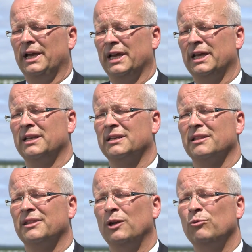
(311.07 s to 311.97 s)
And
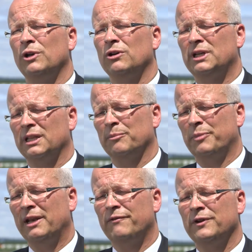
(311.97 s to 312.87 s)
then we look at the
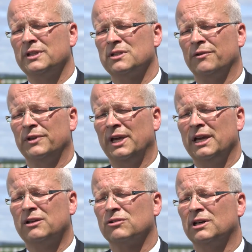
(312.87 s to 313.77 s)
benefits of the
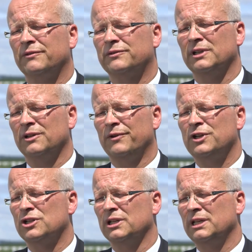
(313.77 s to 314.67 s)
aircraft
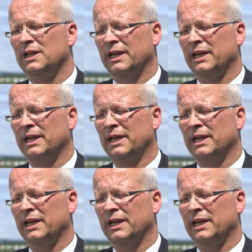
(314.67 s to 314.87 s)
individually.